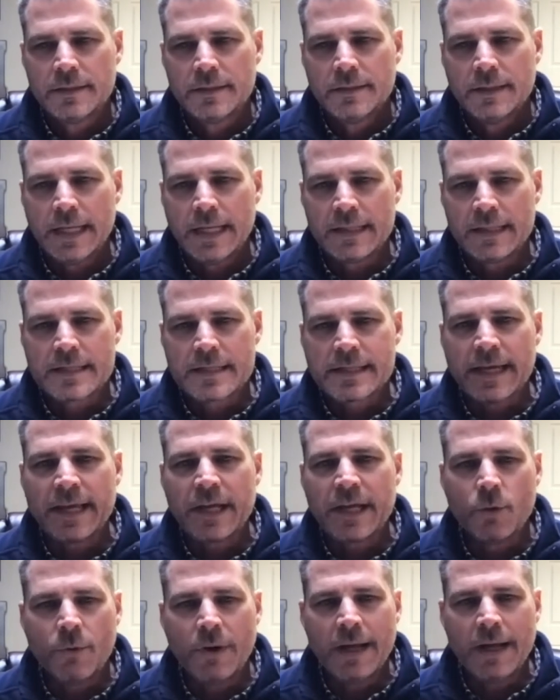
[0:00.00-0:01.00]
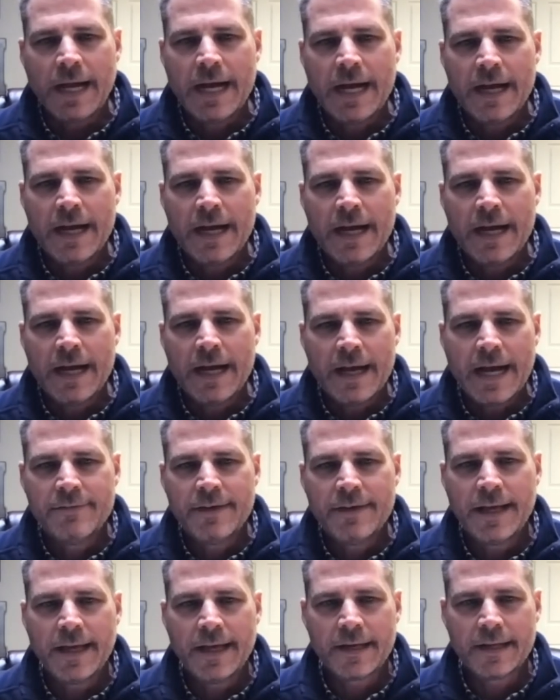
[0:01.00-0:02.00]
And the takeaway I, I
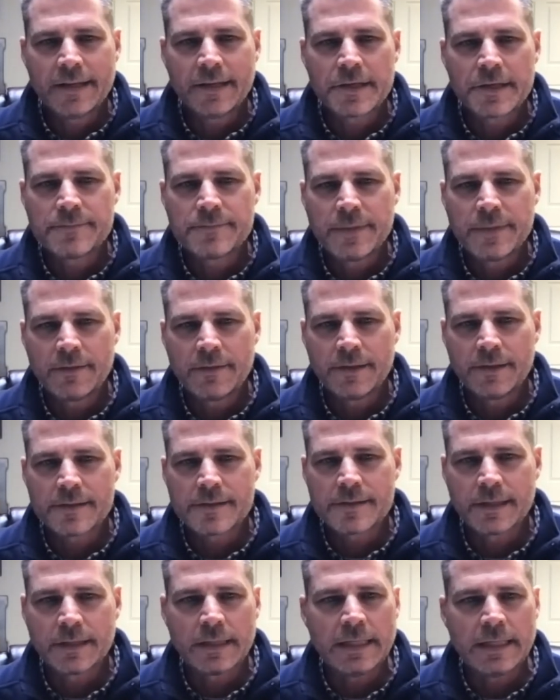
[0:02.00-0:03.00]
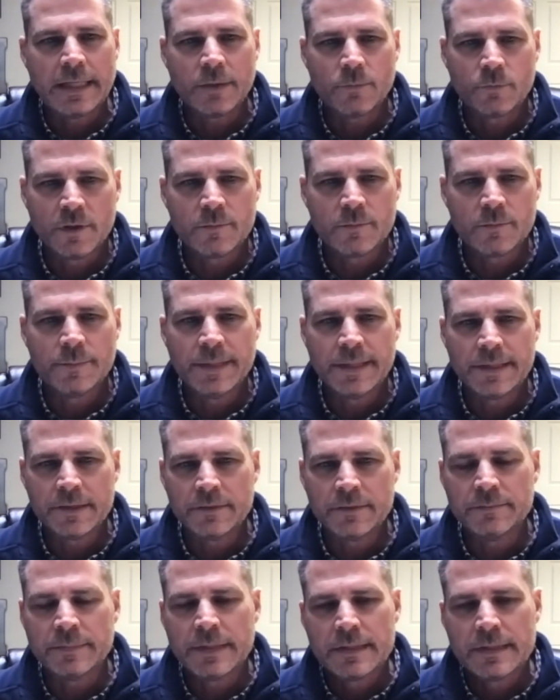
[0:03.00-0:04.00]
have had an experience in leading Real
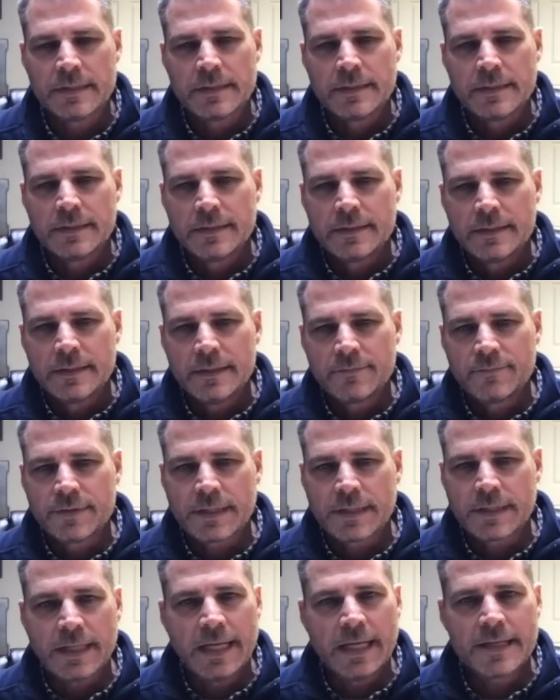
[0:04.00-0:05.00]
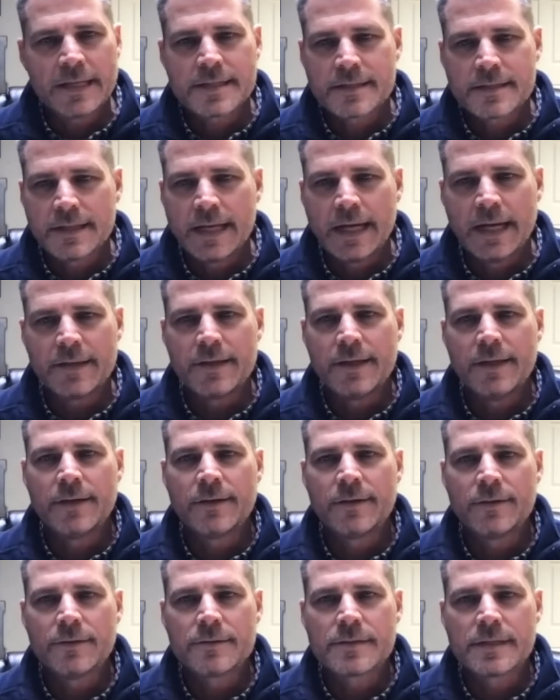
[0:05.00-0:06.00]
Momentum uh, for the last nine
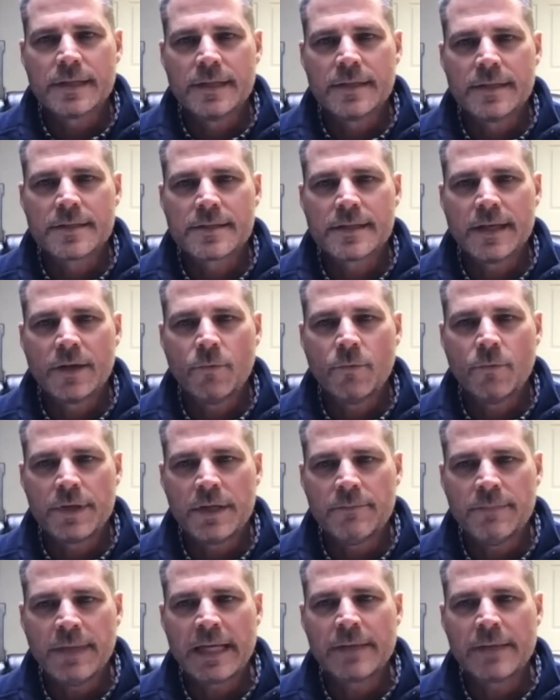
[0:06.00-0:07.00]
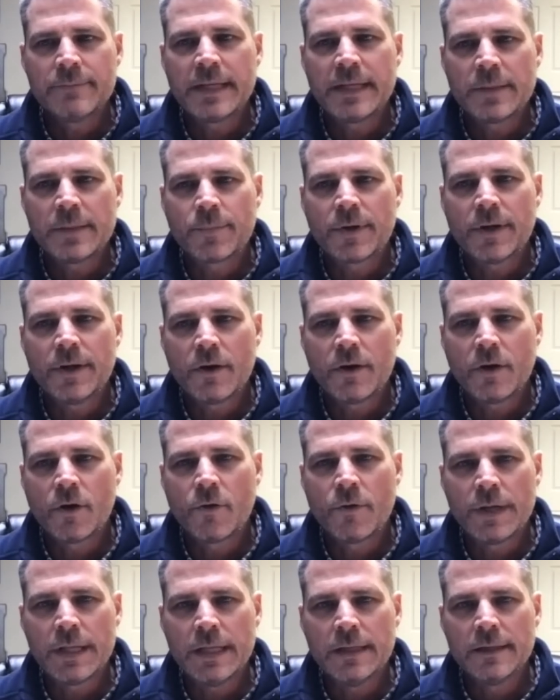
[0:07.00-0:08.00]
years is that when you make men a
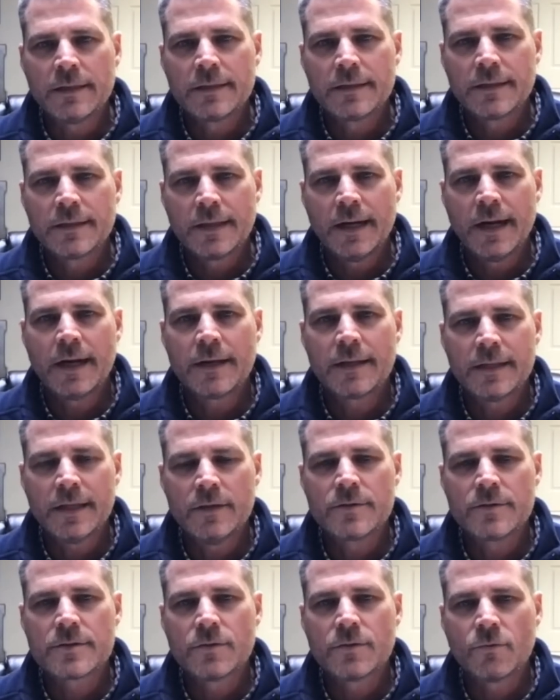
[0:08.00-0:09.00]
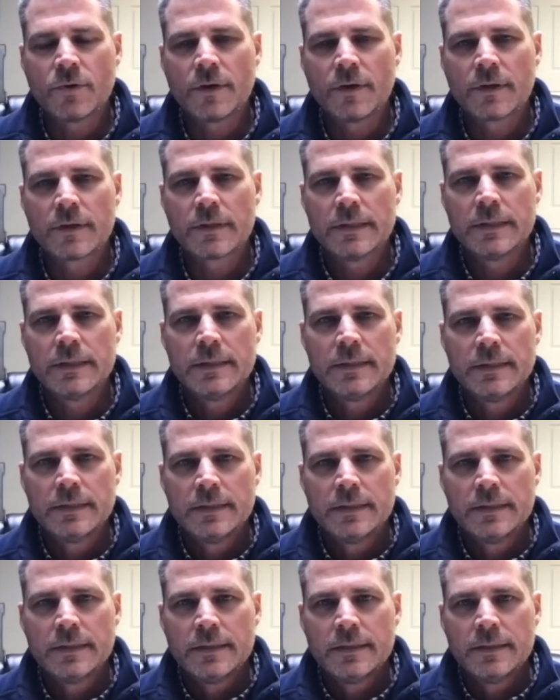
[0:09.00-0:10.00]
priority, God goes to work.
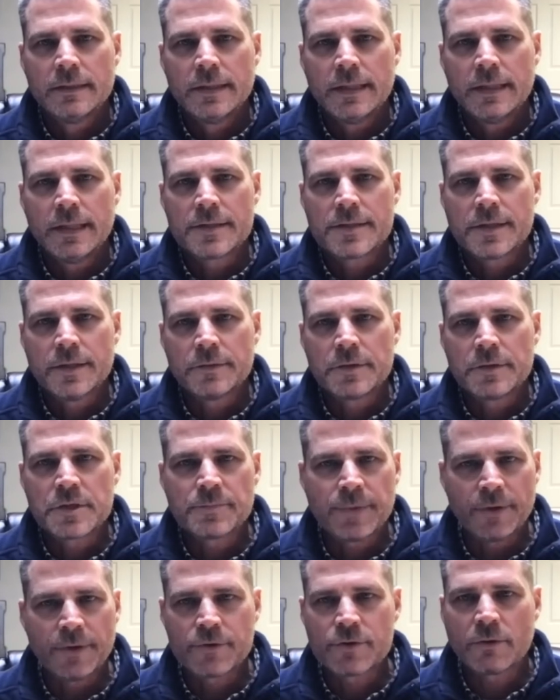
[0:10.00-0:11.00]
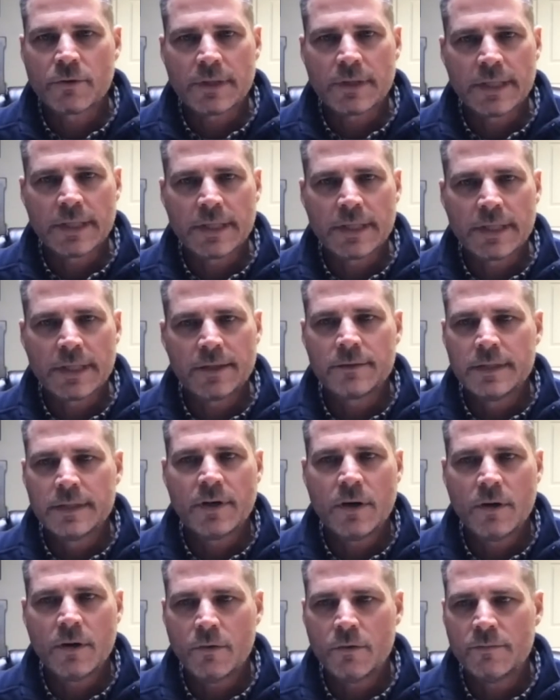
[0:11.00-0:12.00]
And so the spiritual leader
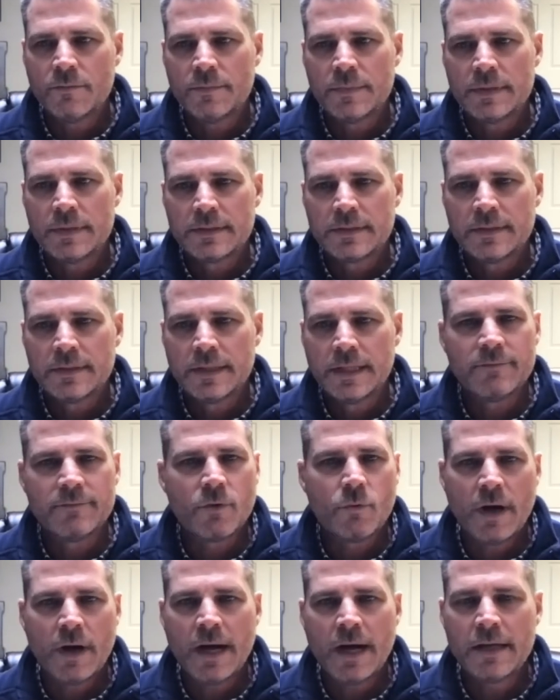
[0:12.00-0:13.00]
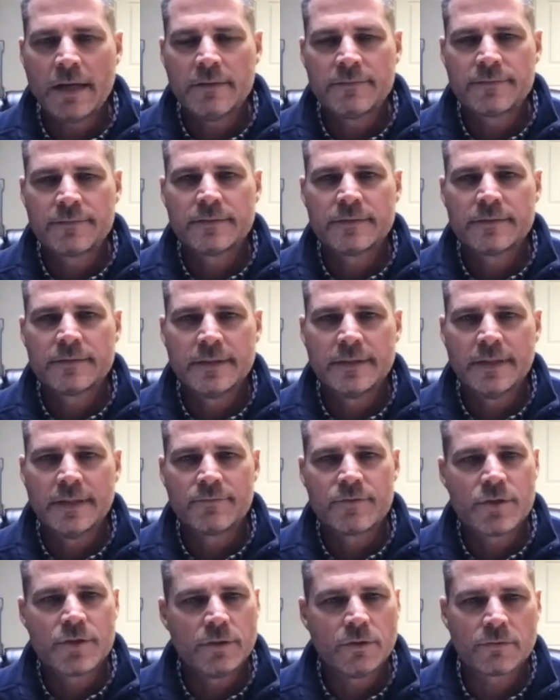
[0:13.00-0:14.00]
of a home, of a wife, uh,
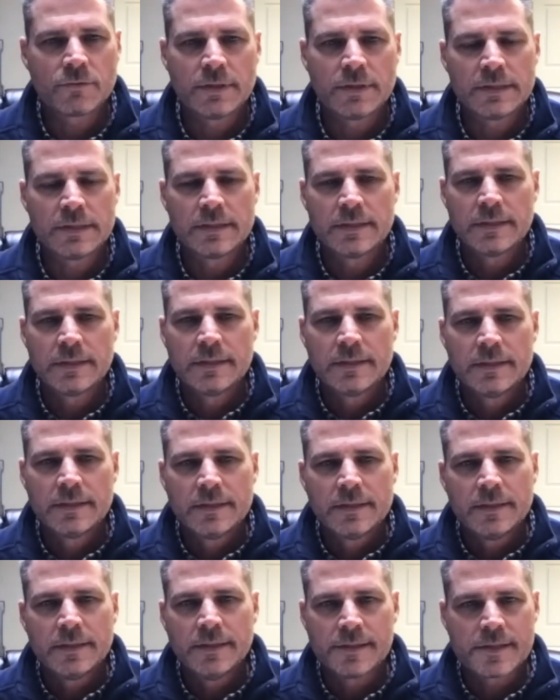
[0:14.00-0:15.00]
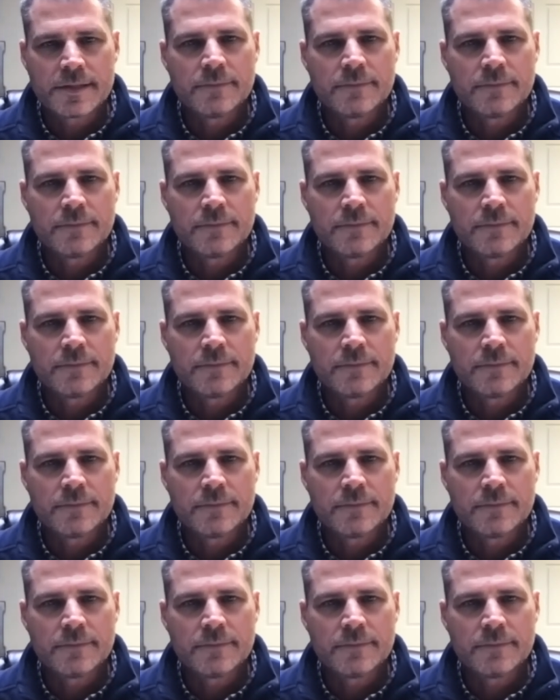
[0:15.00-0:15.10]
of children is a